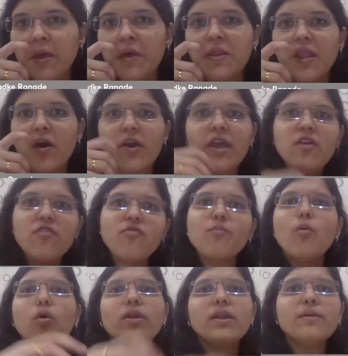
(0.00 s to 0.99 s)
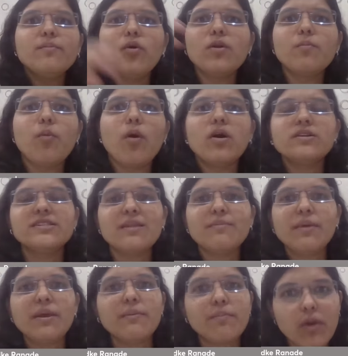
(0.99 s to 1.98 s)
Now, if more and more bonds are
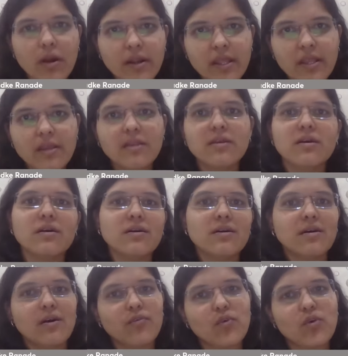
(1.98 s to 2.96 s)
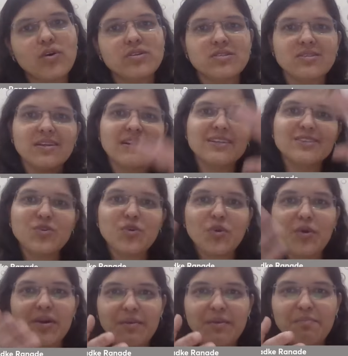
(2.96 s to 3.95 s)
being brought in, of course, it is going
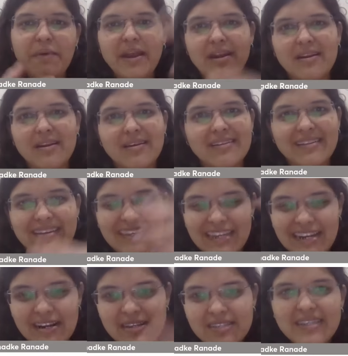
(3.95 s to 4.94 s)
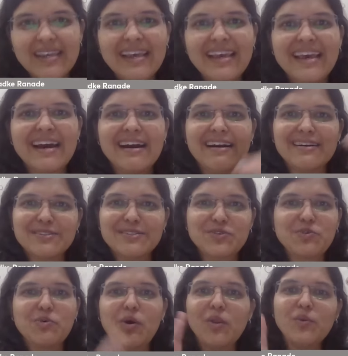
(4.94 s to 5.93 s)
to impact the yields.
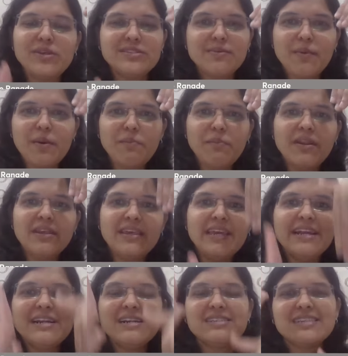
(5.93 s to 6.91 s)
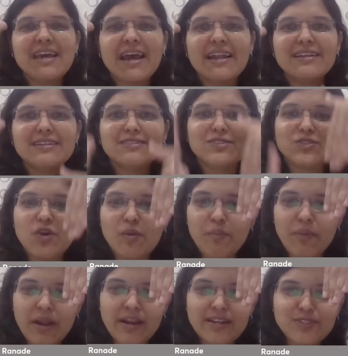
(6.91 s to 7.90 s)
So always remember, yields and stock
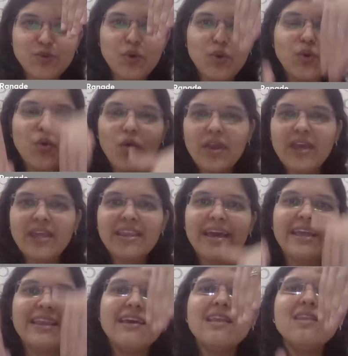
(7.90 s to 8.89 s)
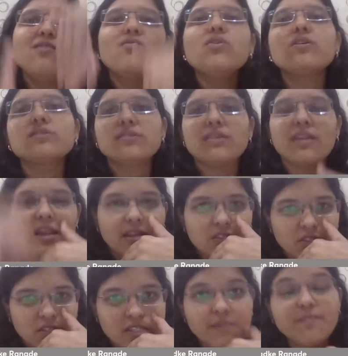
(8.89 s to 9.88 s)
market is going to go in an inverse
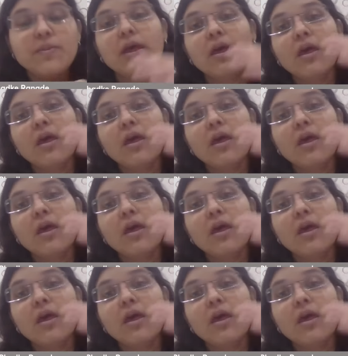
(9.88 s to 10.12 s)
relationship.